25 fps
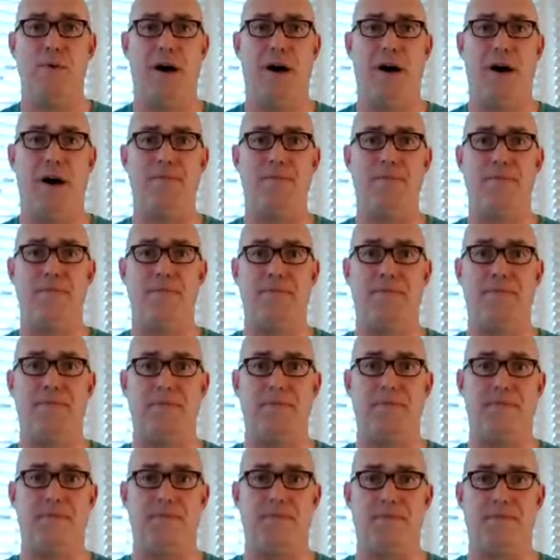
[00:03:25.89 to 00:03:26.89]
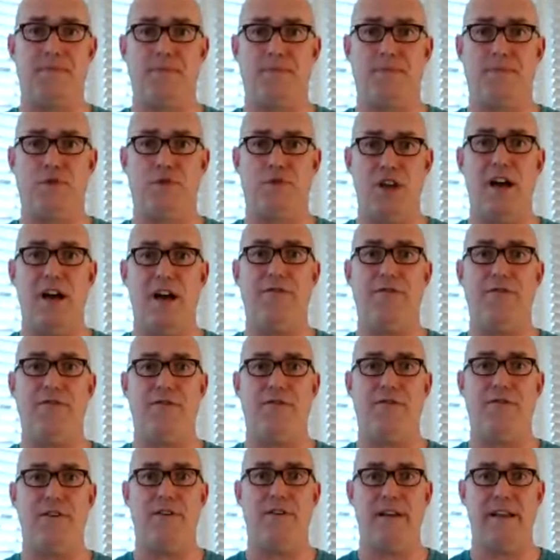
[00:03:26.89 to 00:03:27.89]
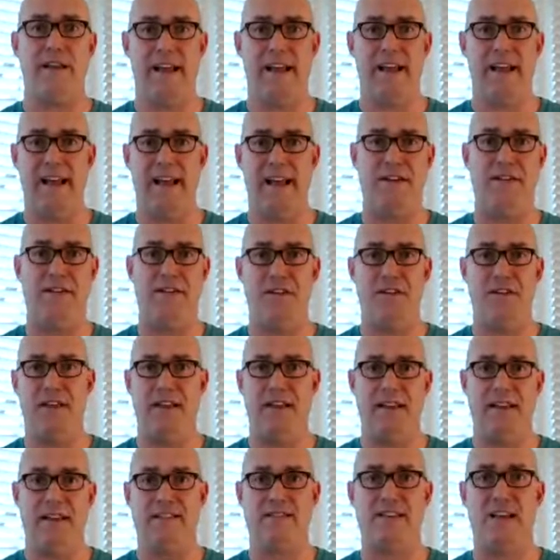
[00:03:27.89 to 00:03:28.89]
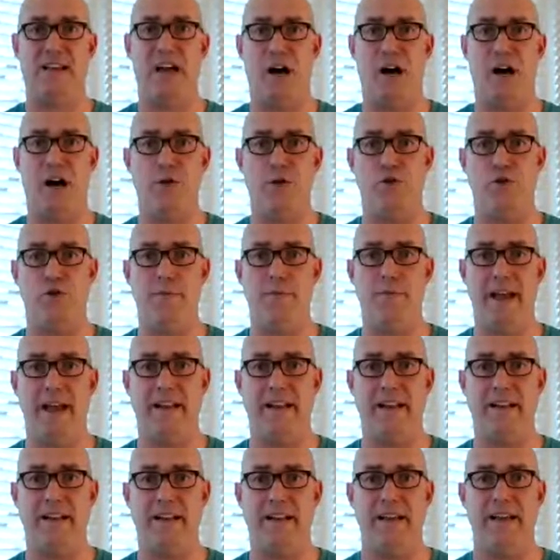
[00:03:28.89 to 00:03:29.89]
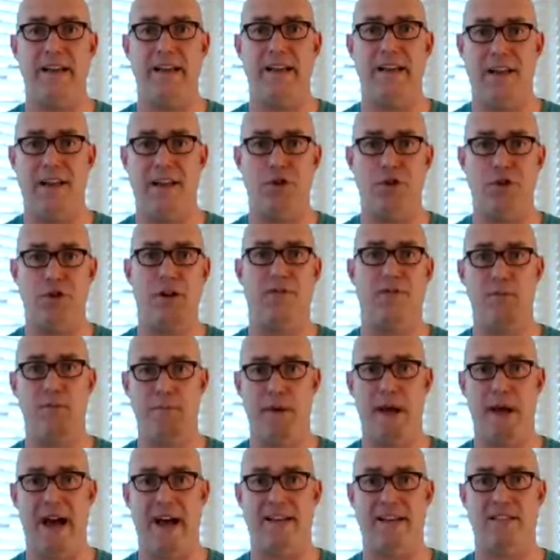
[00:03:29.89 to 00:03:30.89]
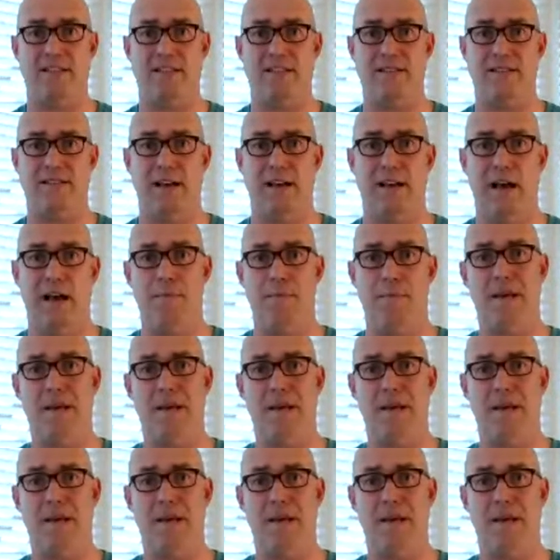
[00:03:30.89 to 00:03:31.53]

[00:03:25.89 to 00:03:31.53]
Well, Jeff had his college roommate had two different paths